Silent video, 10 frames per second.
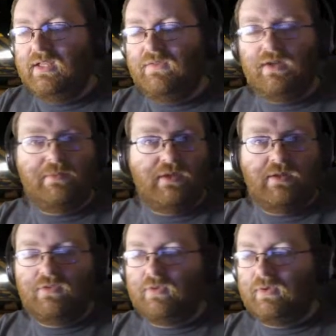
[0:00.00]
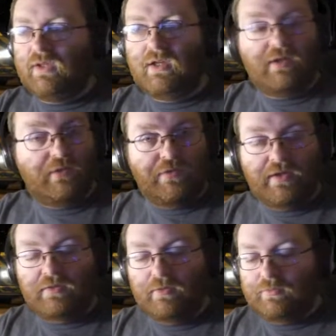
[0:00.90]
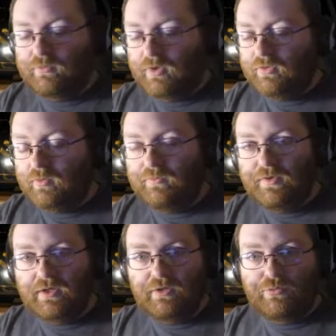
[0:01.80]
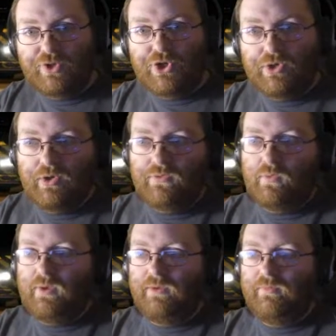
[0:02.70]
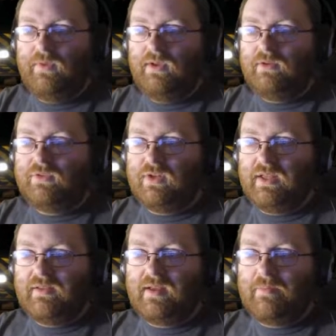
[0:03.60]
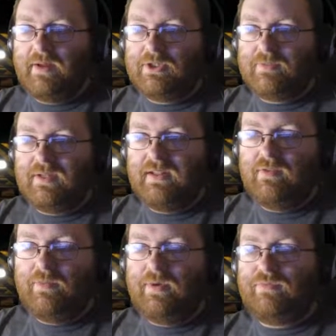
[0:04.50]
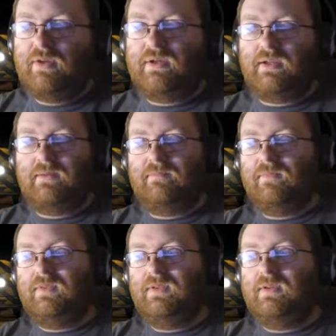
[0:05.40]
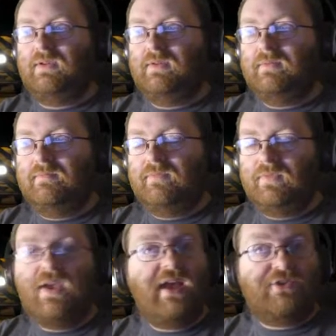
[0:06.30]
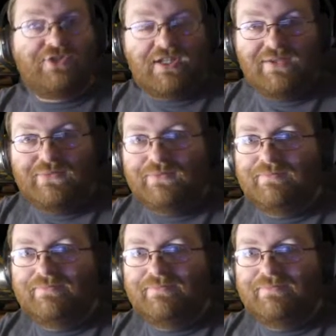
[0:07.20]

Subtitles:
If anybody... So yeah, it's something that I can switch on and off, I will. Because I'd like that badge to be lit up every now and again. For extra evil.